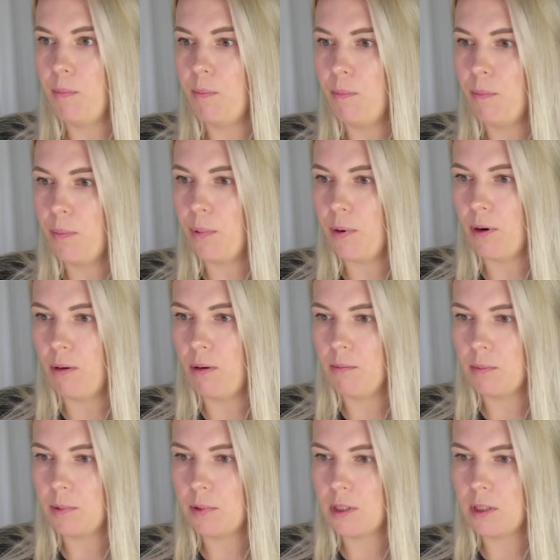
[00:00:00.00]

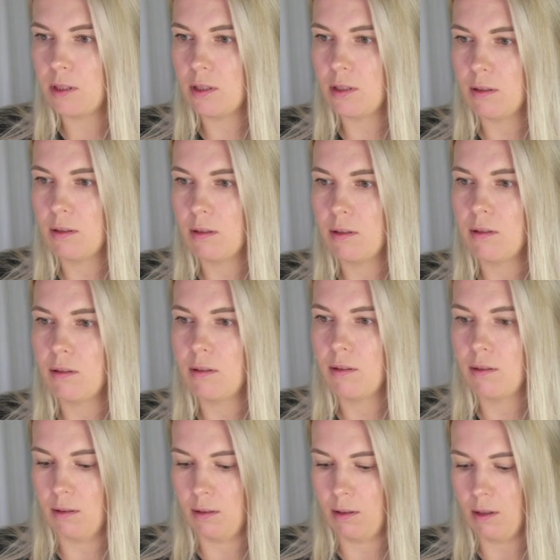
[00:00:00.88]
prompt
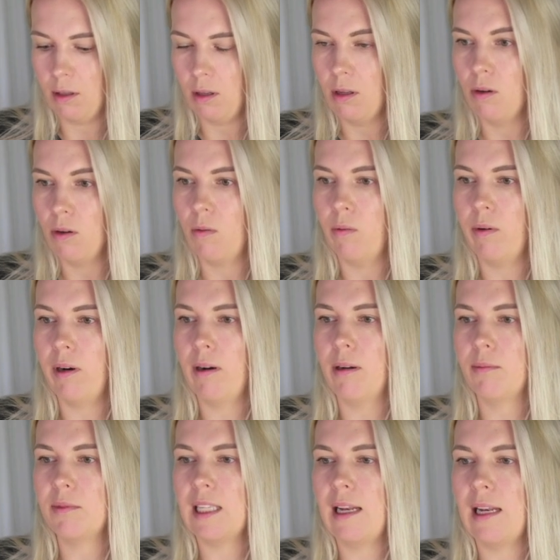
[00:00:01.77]
where
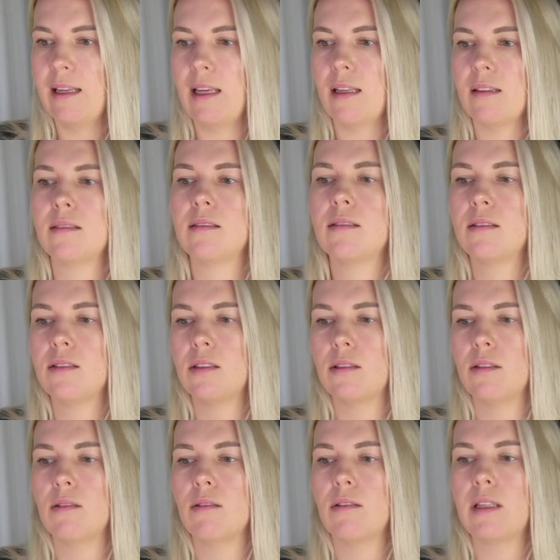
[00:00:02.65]
I'm telling it
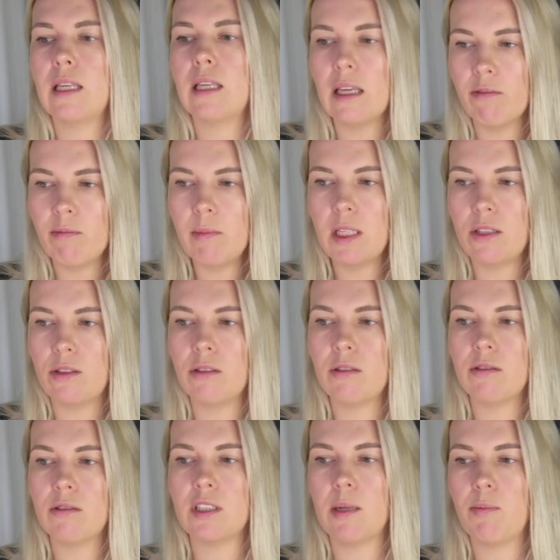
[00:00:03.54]
to give me
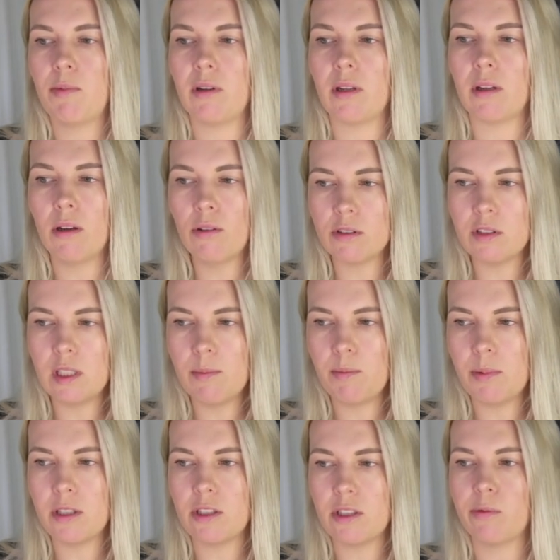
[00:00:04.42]
2 separate code
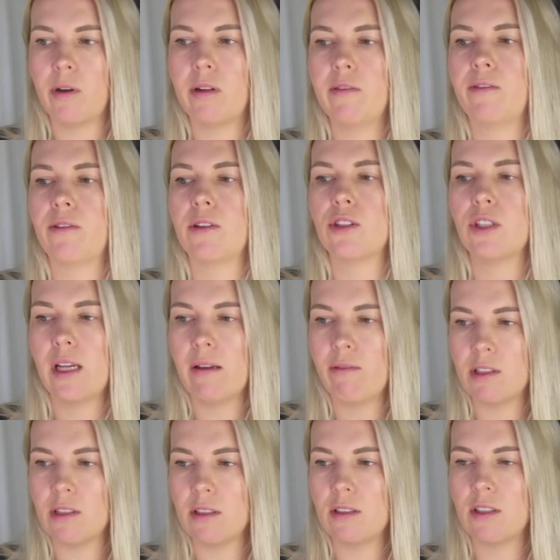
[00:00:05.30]
snippets, one for
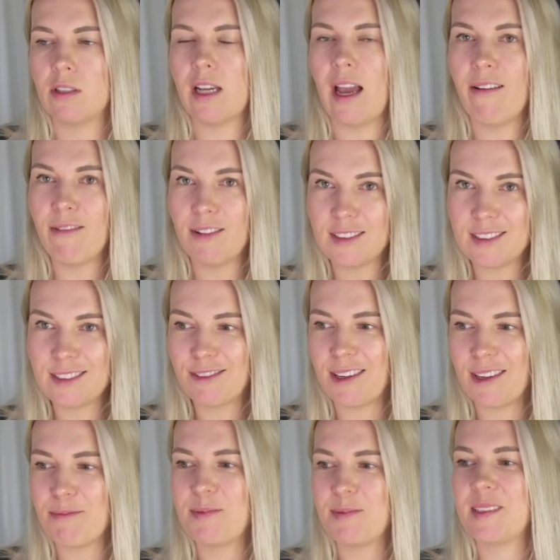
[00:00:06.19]

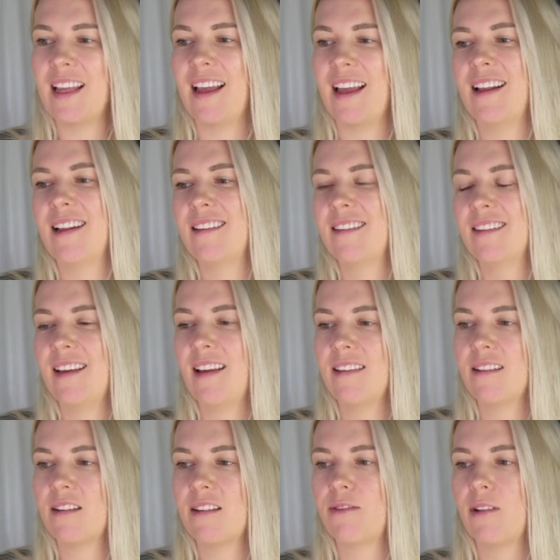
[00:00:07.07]
JavaScript and the
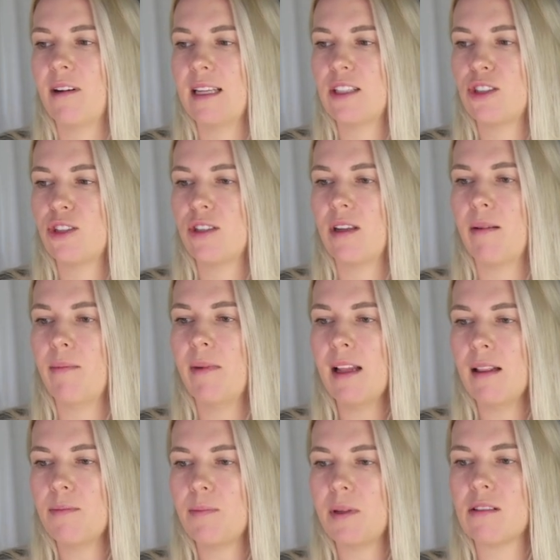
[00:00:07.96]
other for
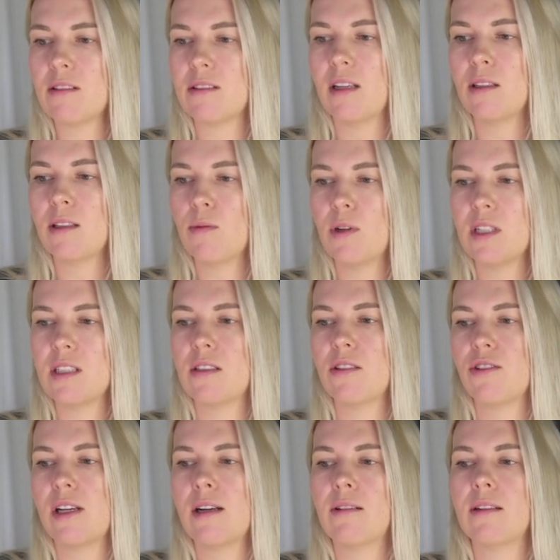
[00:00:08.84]
HTML, because otherwise the
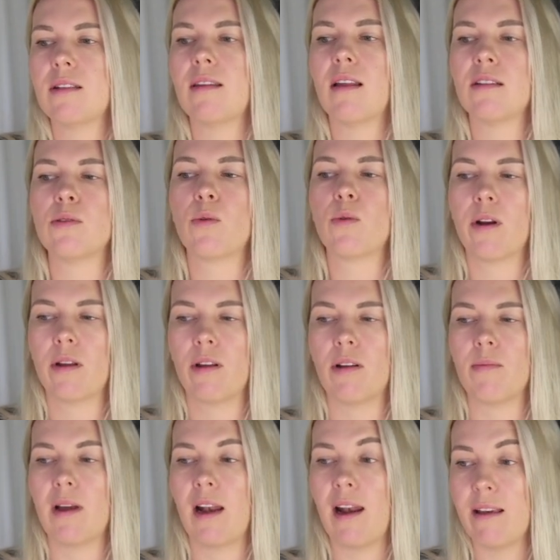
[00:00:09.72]
generator doesn't work
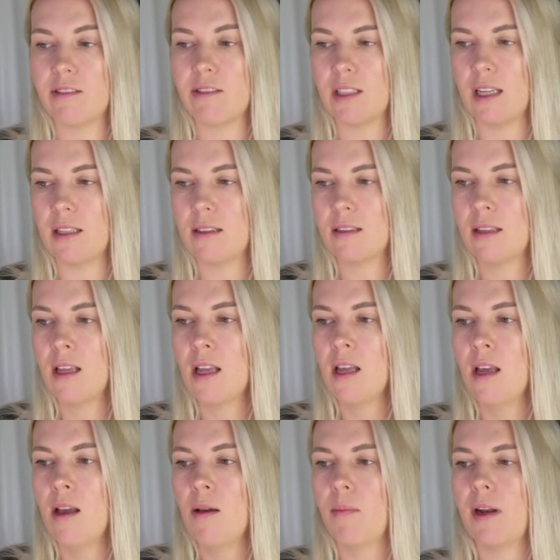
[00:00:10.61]
on my live site.
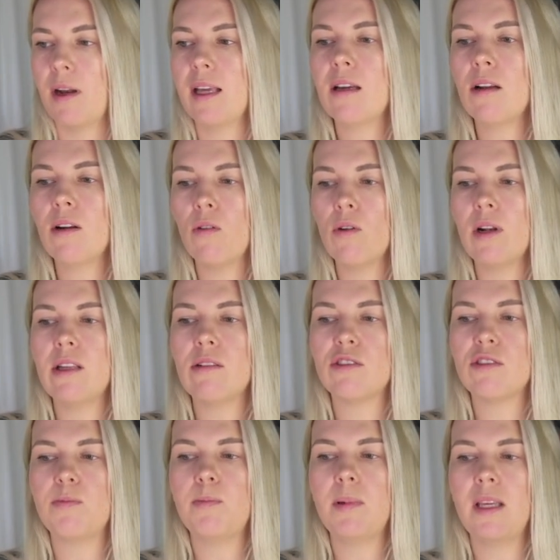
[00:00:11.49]
But I can only
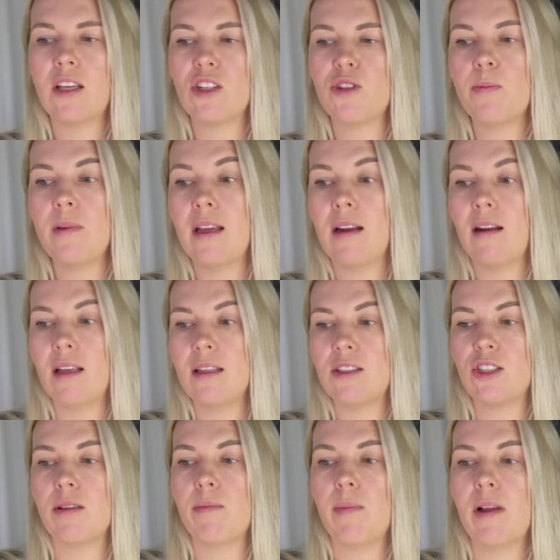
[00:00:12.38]
use PHP and
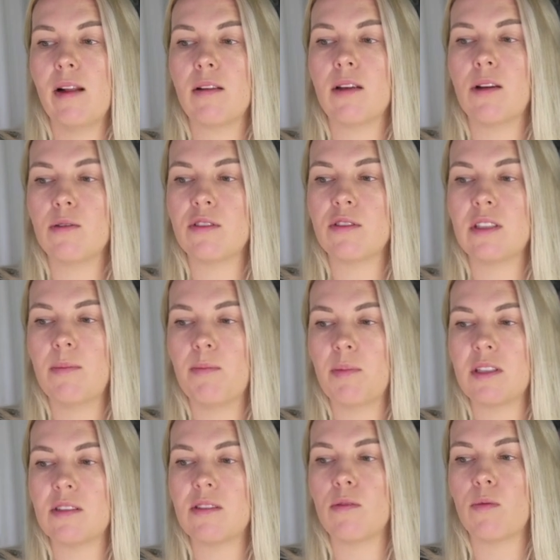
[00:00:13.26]
HTML code
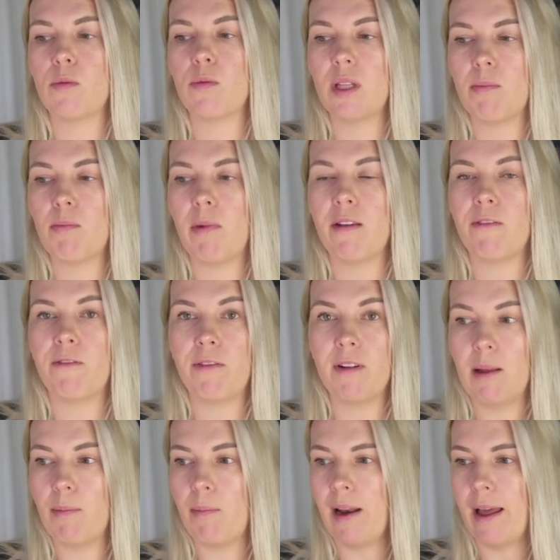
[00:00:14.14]
snippets with my
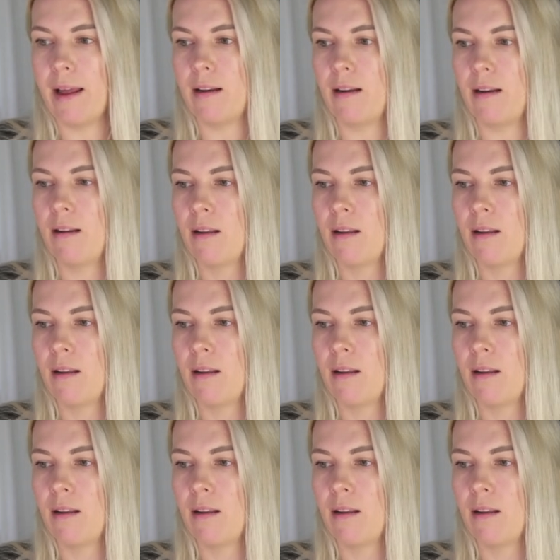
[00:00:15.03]
free plan